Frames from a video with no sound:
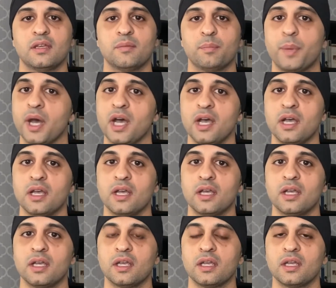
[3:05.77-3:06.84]
But
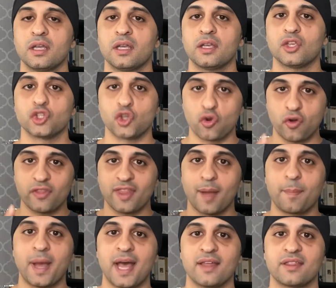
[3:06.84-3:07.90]
you're on that
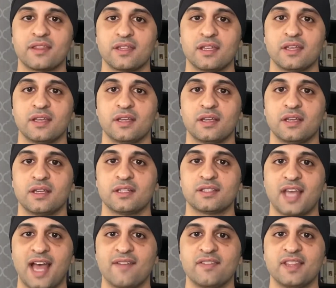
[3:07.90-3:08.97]
path to
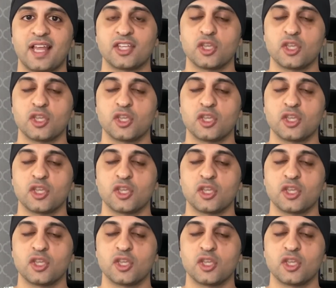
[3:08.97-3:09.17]
having that.